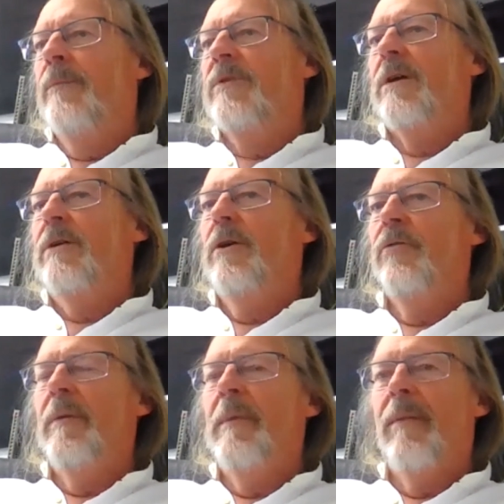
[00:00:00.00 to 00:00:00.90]
So you
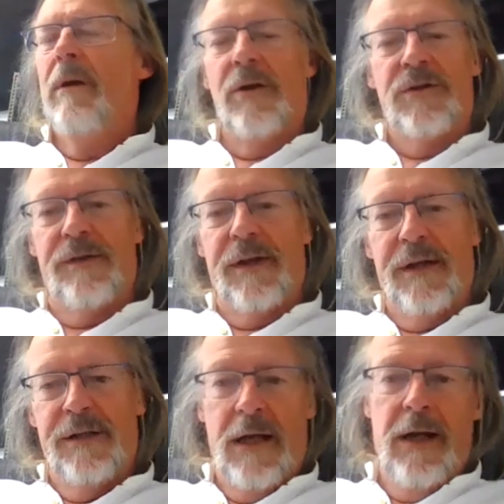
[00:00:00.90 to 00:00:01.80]
could remember lots of
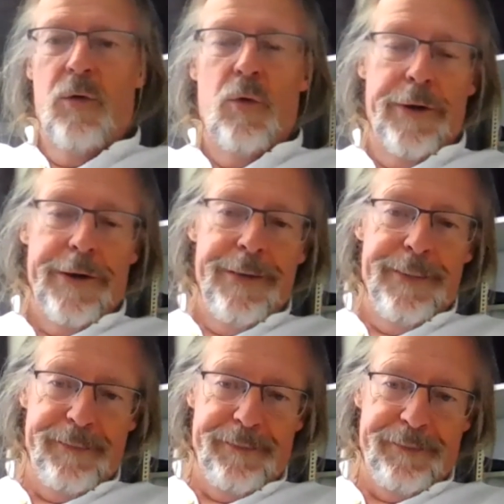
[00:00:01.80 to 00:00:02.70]
things in order.
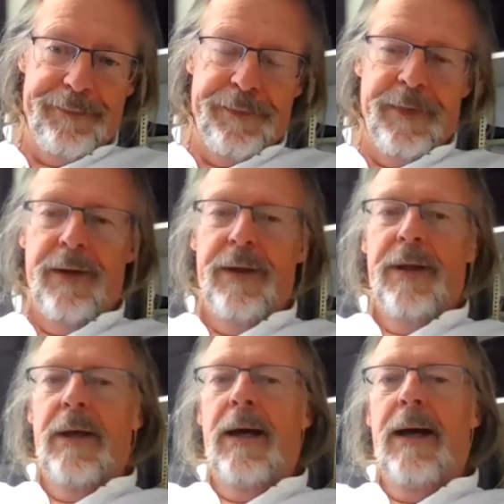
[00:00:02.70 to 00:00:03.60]

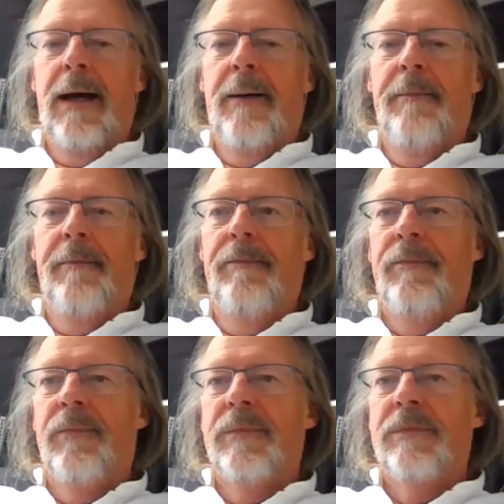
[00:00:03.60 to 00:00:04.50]

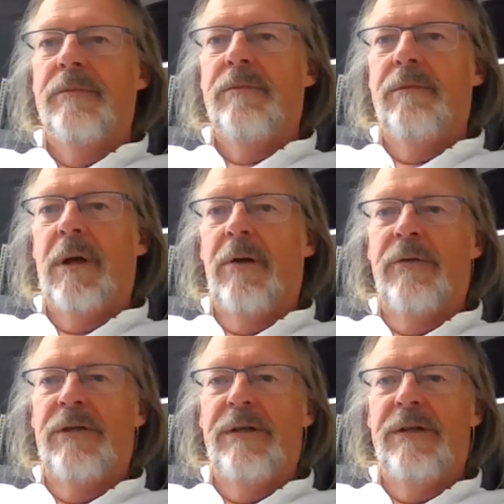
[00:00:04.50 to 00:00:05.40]
And
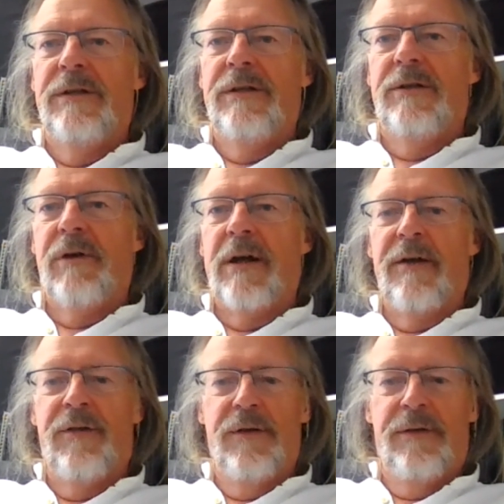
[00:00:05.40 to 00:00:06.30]
obviously this is great
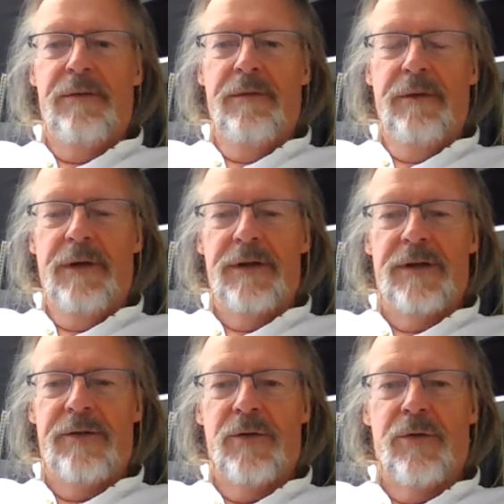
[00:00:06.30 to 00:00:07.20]
if it's
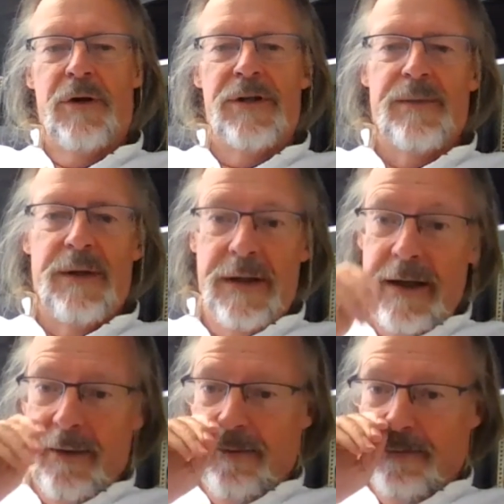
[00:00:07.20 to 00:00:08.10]
difficult to write something
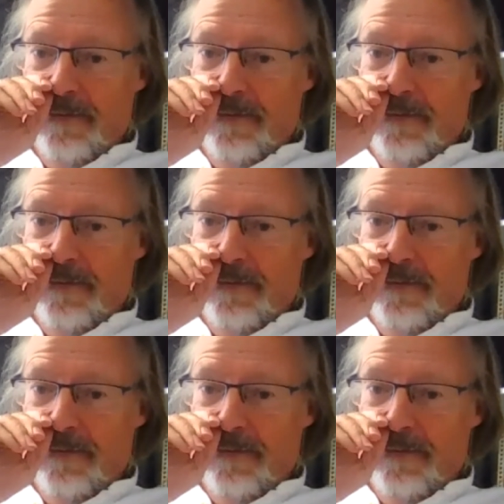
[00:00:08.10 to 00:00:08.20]
down.